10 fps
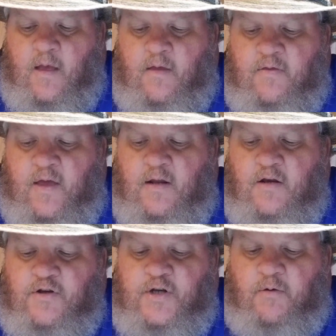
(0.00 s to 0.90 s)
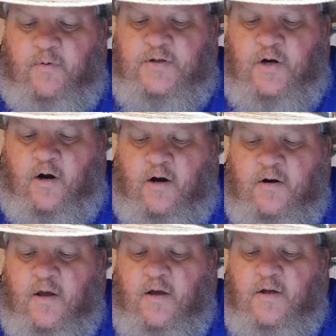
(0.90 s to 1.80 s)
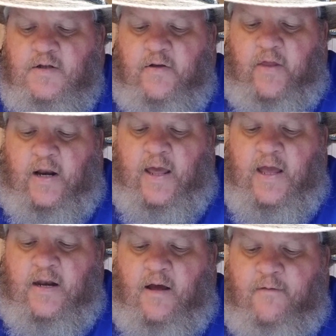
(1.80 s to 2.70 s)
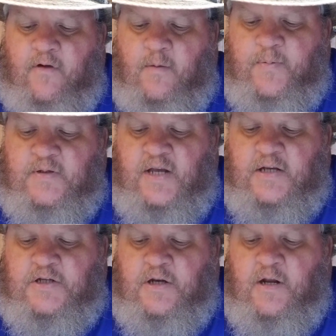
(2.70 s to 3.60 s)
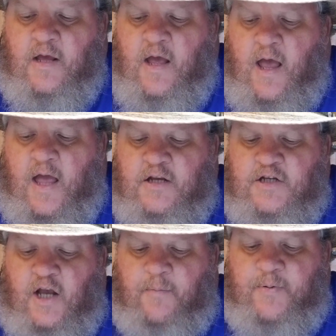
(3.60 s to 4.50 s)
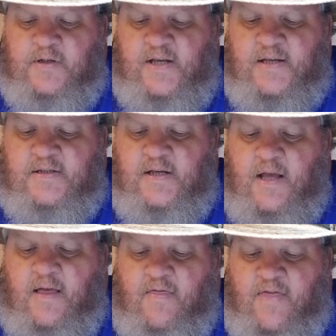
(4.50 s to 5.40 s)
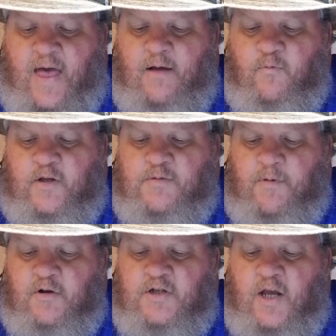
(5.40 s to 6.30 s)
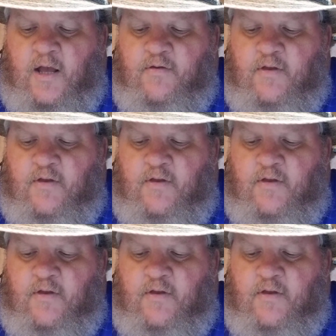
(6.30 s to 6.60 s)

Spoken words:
Then you shall return to the land of your possession, and shall possess that which Moshe